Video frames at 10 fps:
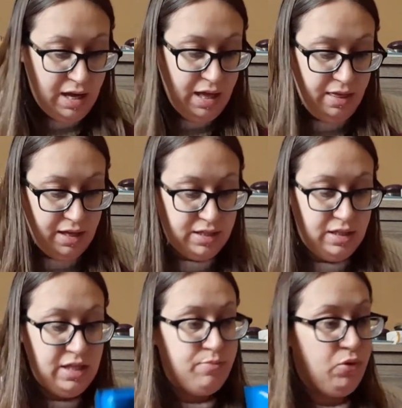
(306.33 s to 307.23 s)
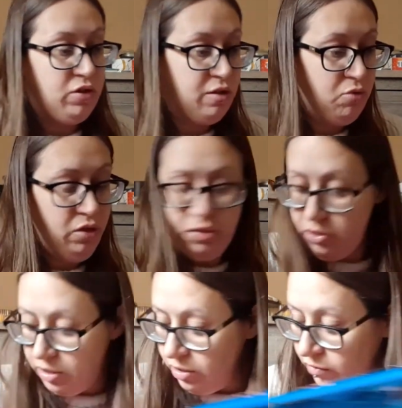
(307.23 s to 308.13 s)
And that's this book of the month.
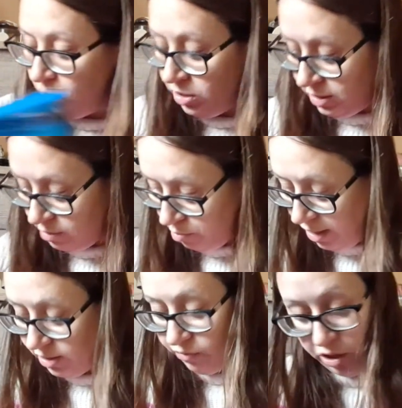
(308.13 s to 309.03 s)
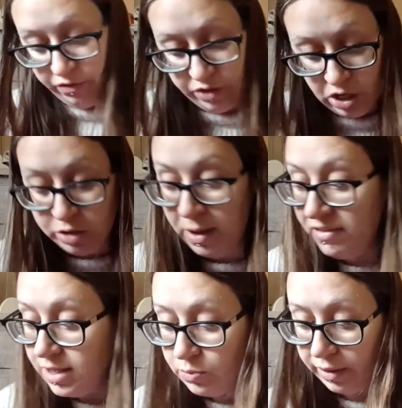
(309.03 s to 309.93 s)
I don't even know what it's about because I've not even heard
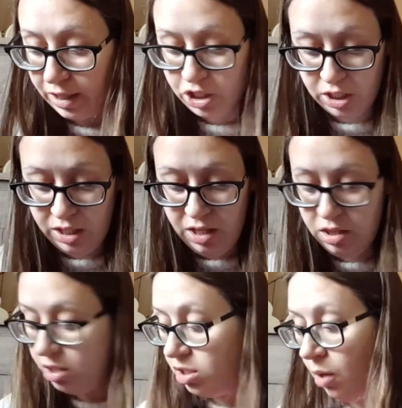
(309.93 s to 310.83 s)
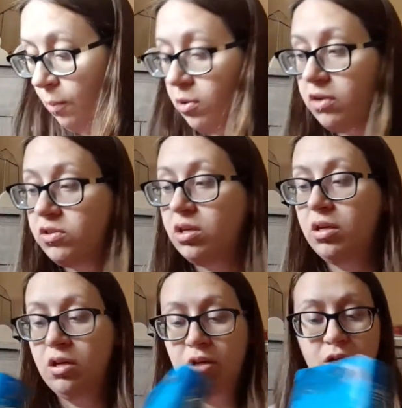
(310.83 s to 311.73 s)
about this one actually either. So I'm going to have to
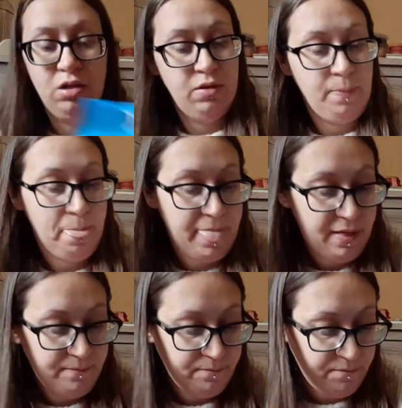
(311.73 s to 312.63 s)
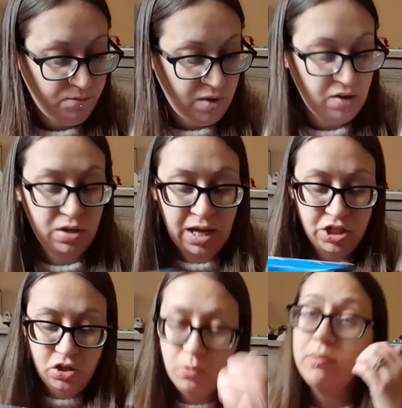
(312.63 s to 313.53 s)
get
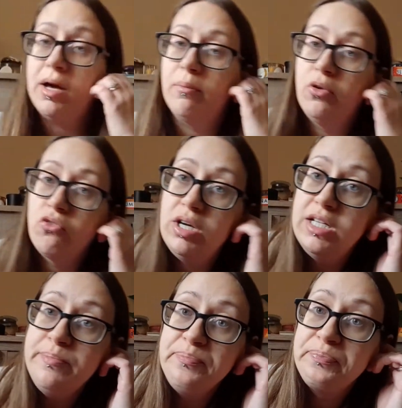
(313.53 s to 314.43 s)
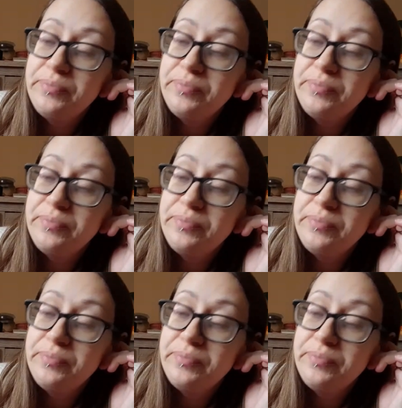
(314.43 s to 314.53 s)
catching up with my book reading.